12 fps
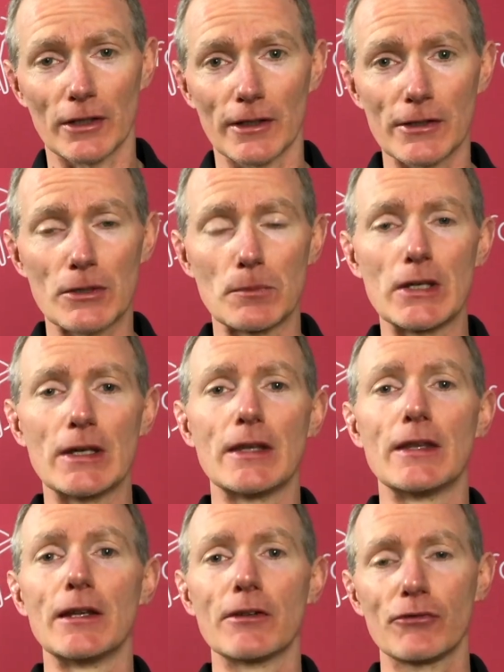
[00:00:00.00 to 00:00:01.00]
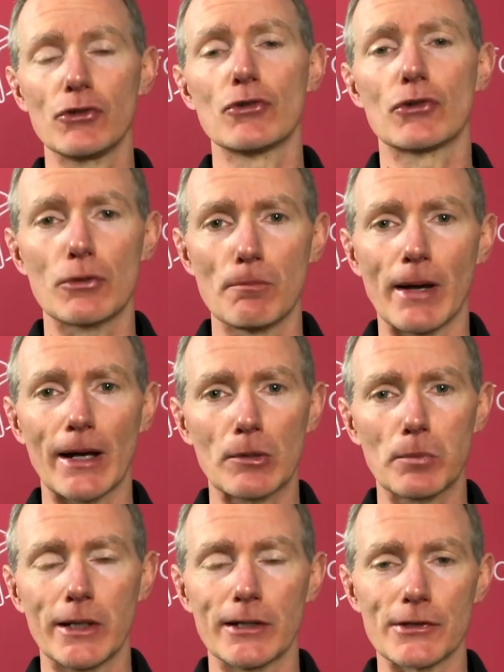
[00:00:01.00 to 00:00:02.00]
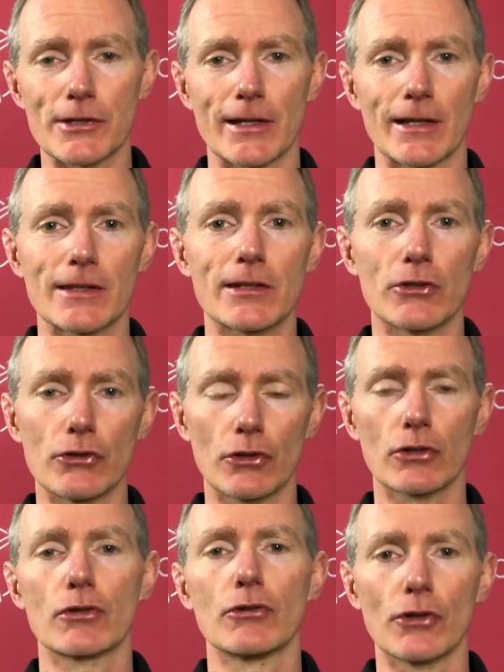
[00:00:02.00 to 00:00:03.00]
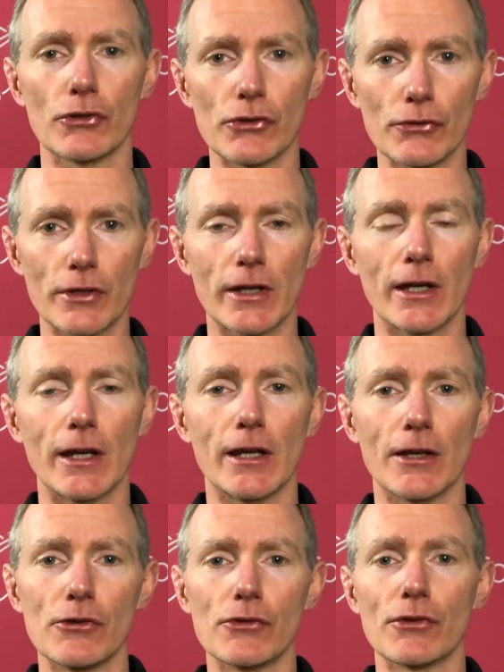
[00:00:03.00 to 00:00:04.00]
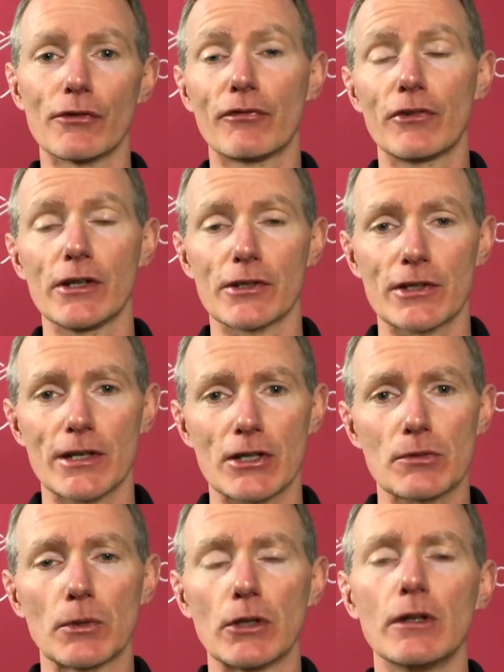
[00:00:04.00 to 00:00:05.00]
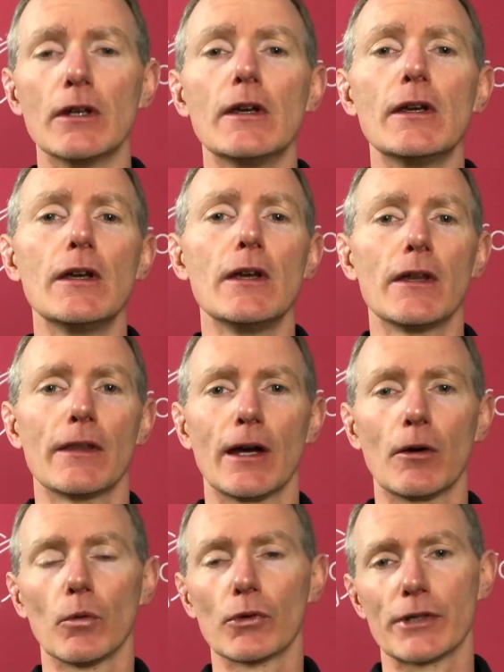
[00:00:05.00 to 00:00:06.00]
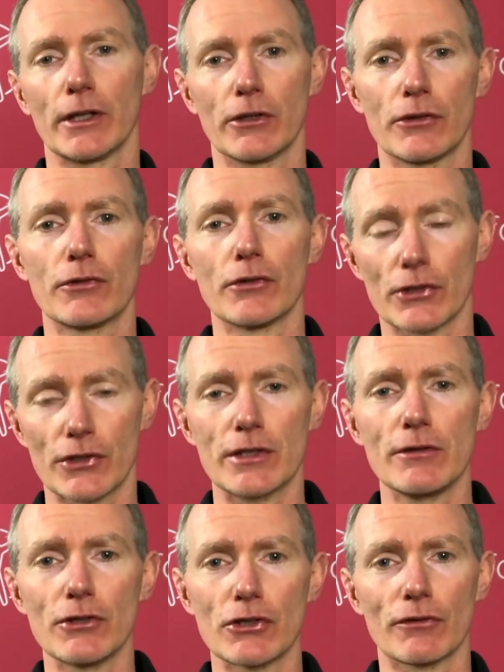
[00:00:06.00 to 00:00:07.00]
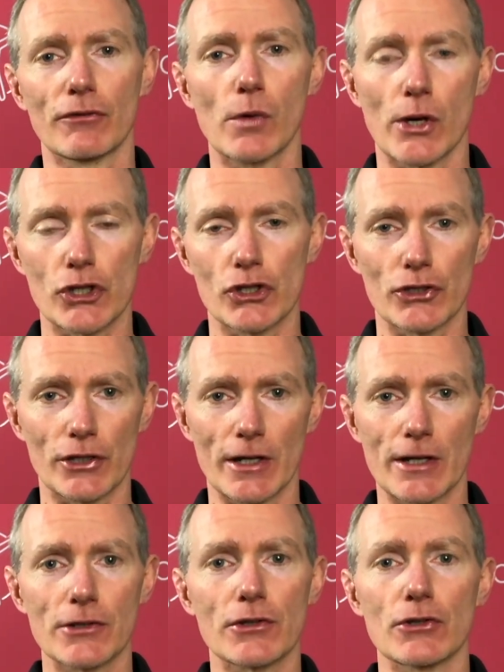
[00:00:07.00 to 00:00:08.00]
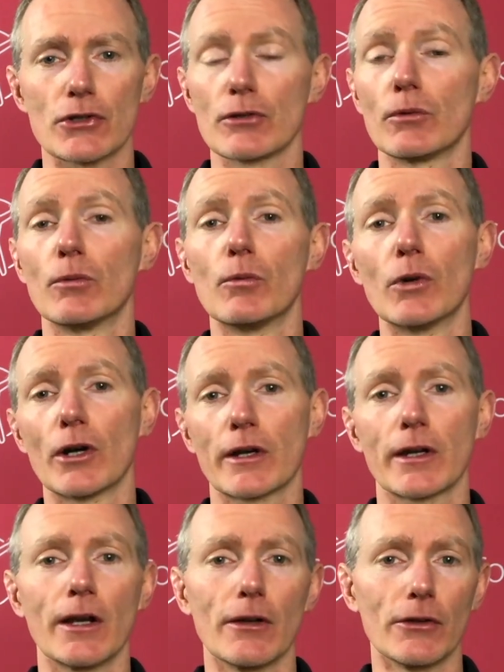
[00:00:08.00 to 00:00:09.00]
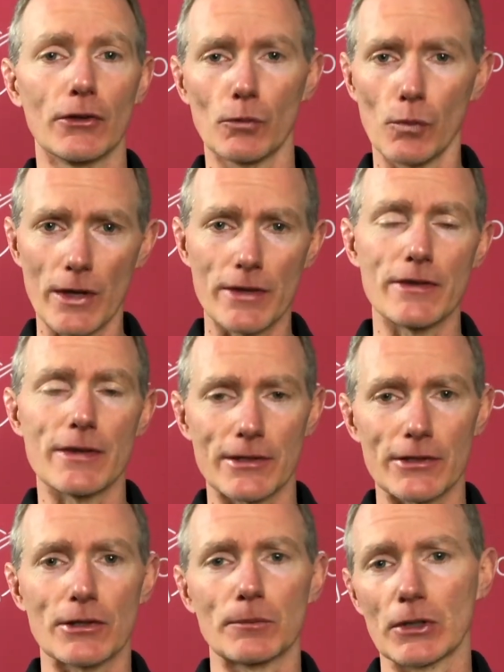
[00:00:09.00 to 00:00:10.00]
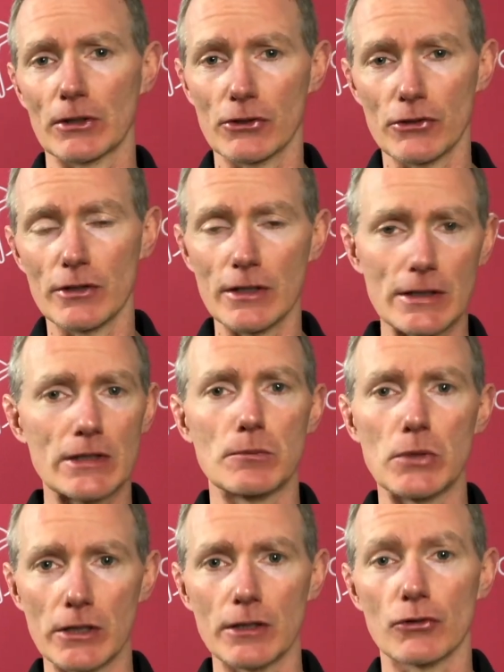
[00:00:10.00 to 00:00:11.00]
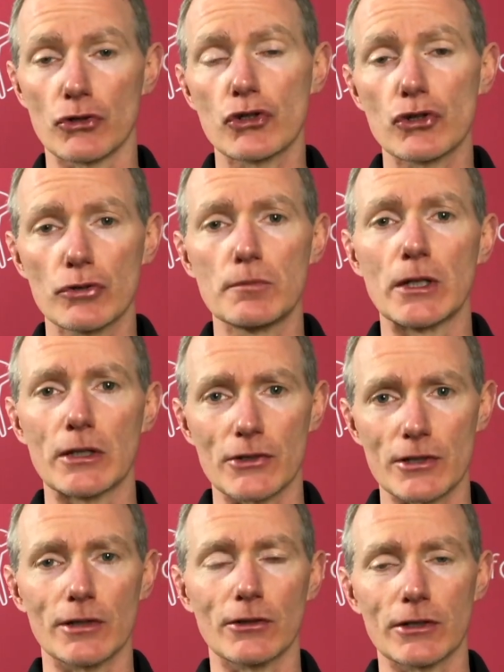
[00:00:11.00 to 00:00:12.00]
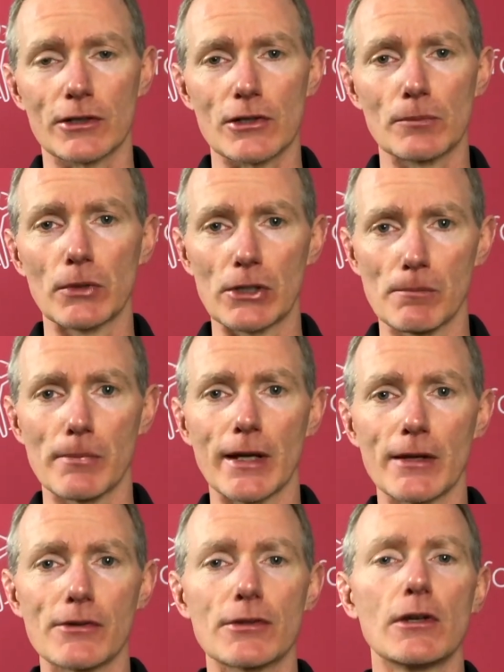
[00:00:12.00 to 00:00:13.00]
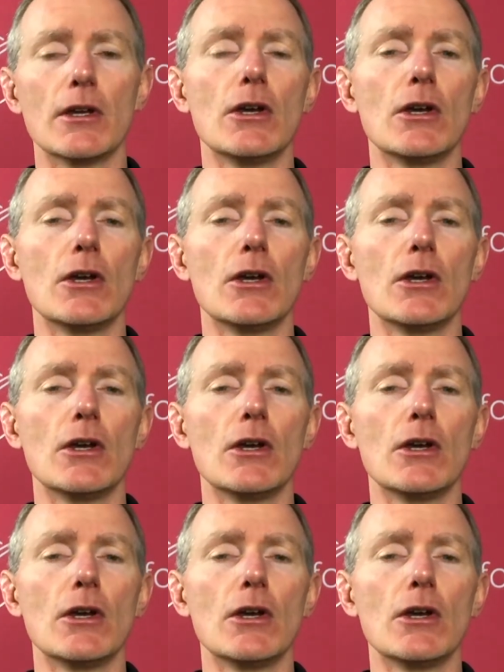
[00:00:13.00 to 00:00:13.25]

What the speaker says: likely to be in, then if you go to backpainsciatica.co.uk and do the free assessment, that will take you through a series of questions and answers that will work out, whether this is something that you need to be, should be consulting somebody about,